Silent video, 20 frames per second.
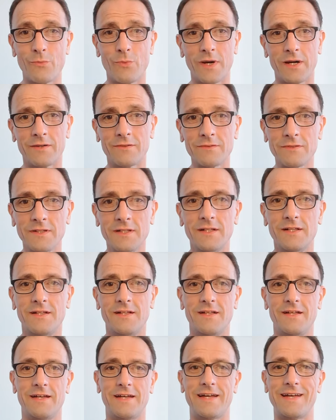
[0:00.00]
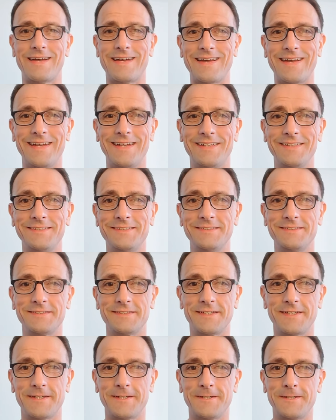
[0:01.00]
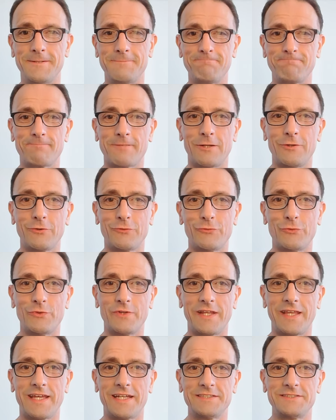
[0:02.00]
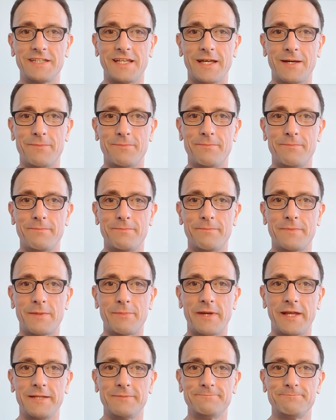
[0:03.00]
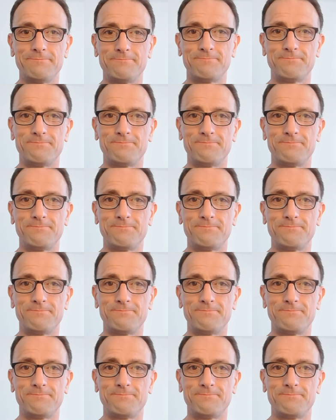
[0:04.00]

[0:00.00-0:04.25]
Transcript: well, and look forward to catching up. Bye-bye.